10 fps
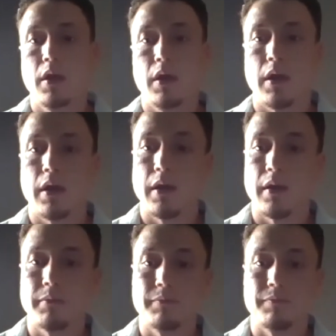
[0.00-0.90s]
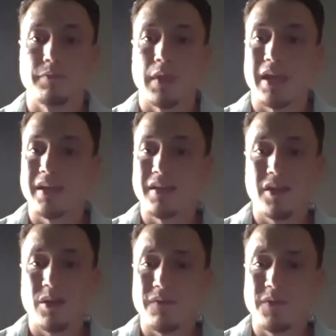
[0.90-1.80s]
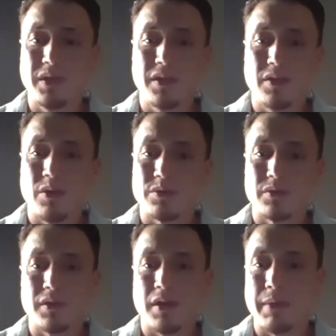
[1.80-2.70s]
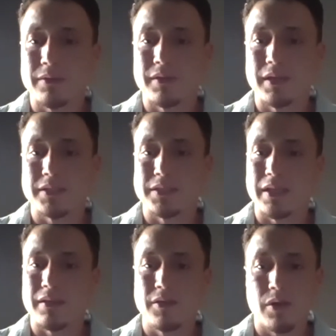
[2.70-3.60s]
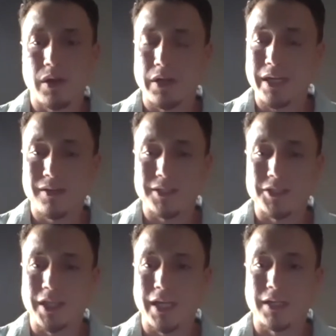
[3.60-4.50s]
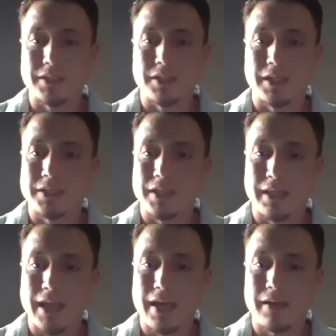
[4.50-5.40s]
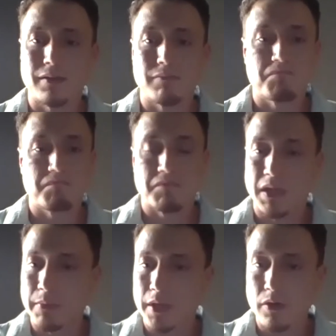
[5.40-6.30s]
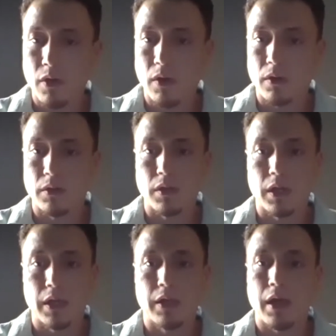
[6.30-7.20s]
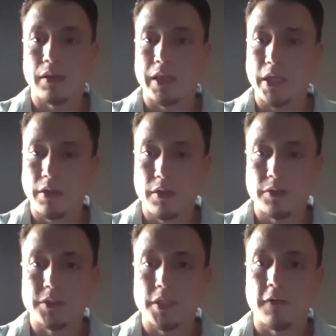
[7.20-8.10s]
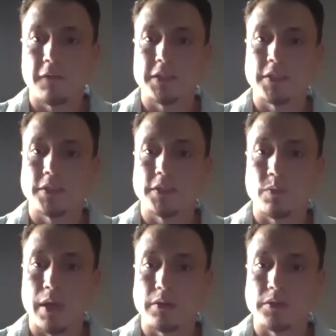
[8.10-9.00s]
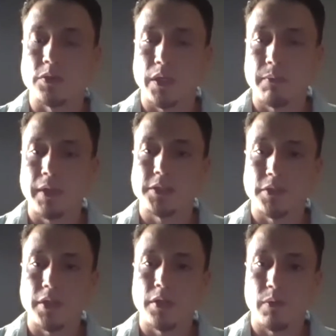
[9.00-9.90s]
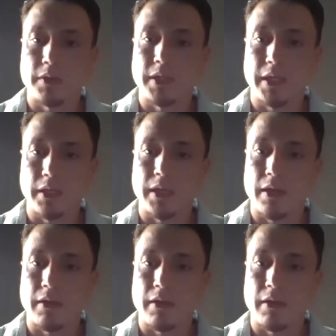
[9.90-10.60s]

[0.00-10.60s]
And if you need to know about things like our needle exchange, things like that, give me a call. and I'll link you to those services as well, so we can make sure that you're well taken care